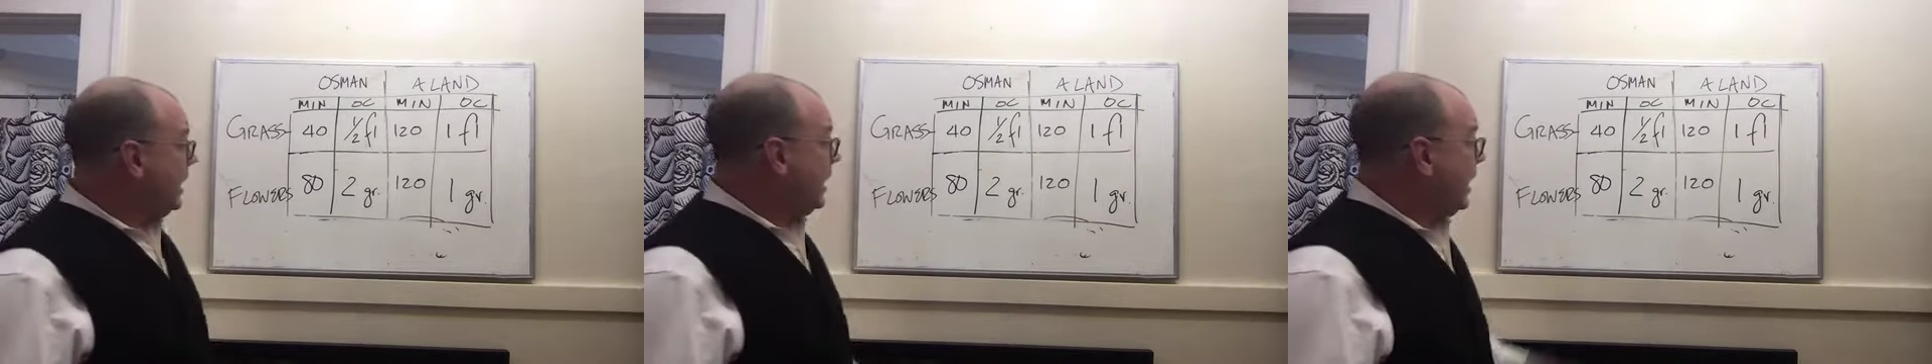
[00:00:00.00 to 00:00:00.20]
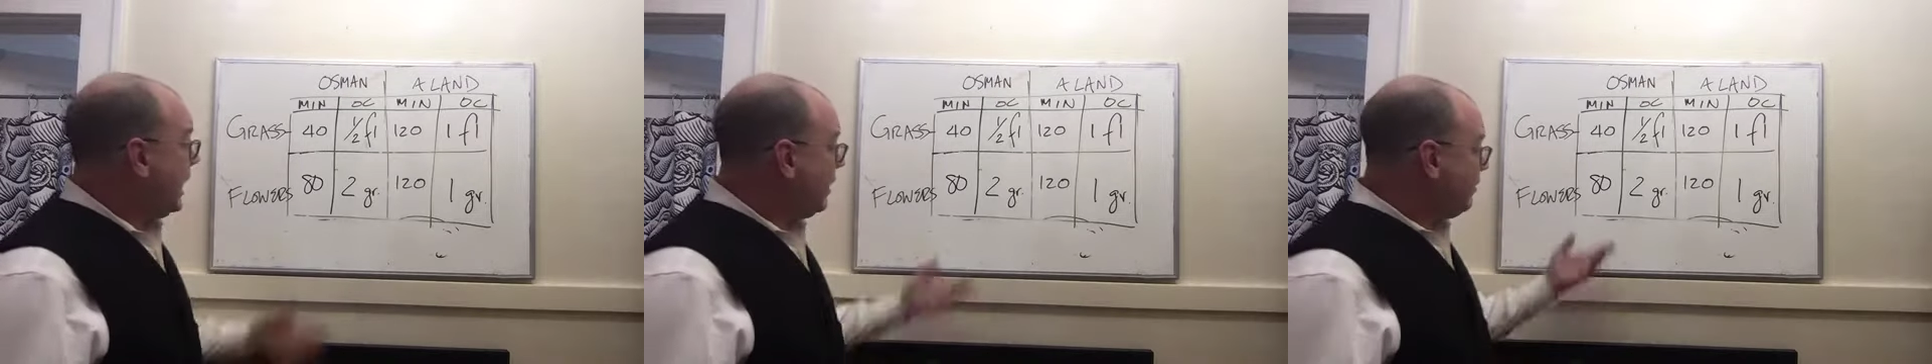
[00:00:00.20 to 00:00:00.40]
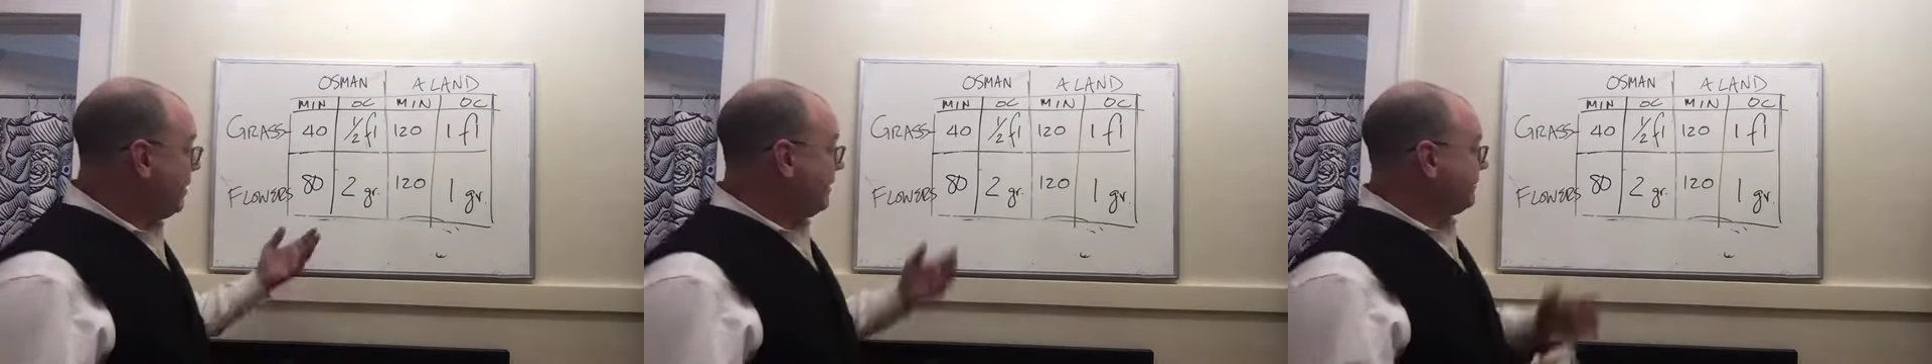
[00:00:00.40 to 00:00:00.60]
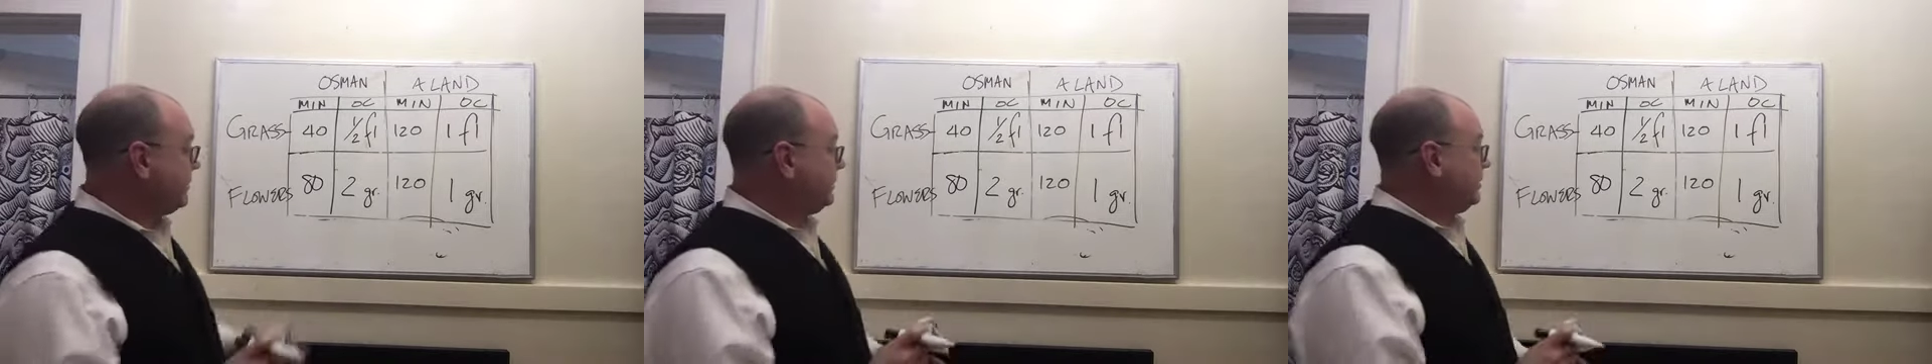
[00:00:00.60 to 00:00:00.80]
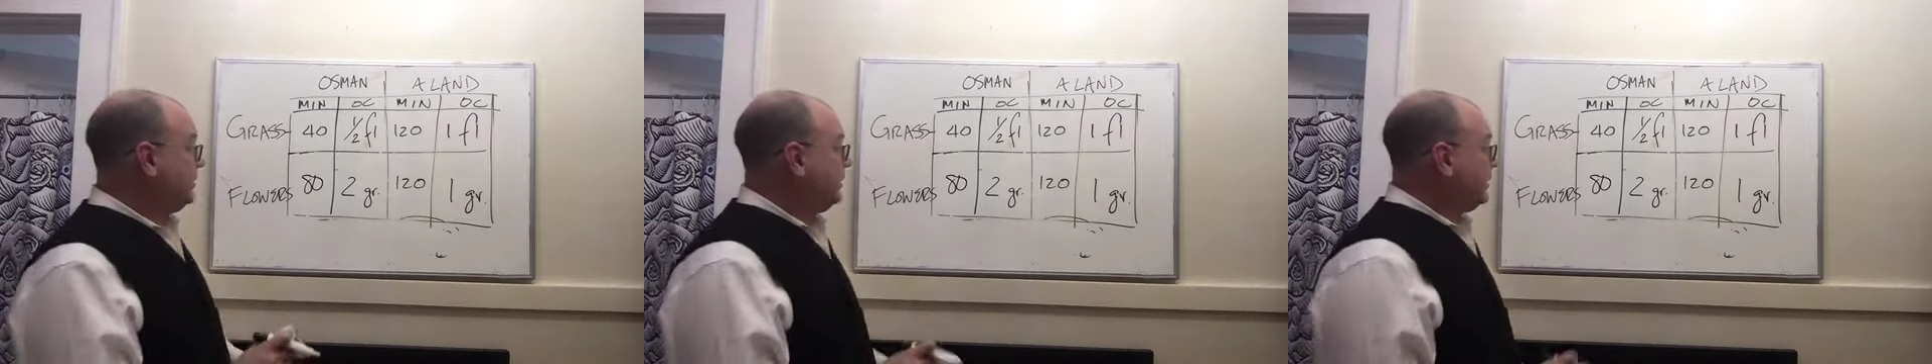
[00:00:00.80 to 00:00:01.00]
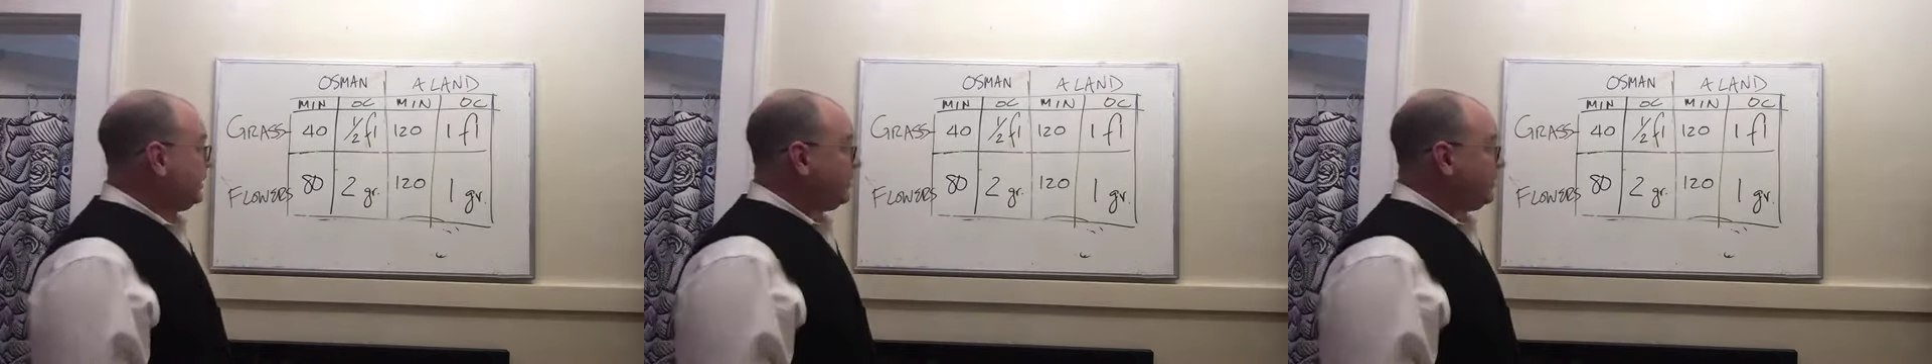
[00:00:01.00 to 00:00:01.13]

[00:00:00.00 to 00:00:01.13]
However,